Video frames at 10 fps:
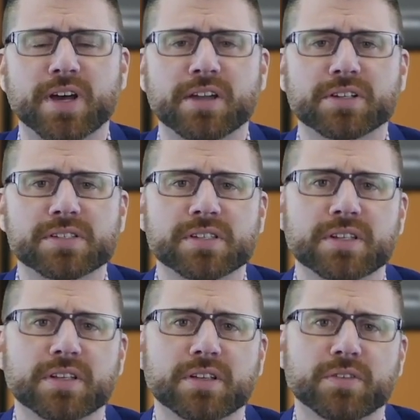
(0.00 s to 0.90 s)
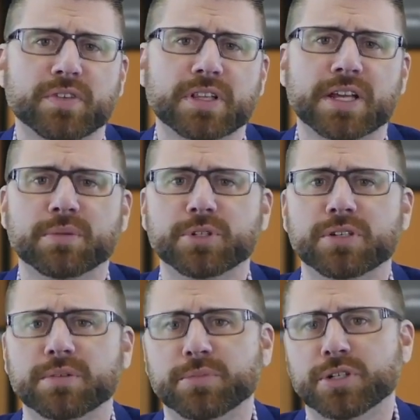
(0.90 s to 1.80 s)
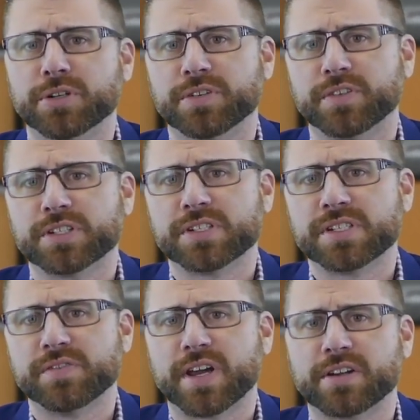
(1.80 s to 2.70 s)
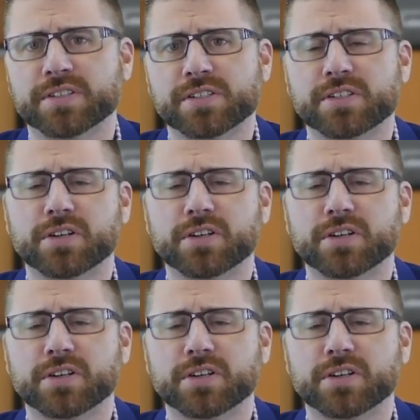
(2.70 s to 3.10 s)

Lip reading: virus, feline immunodeficiency virus,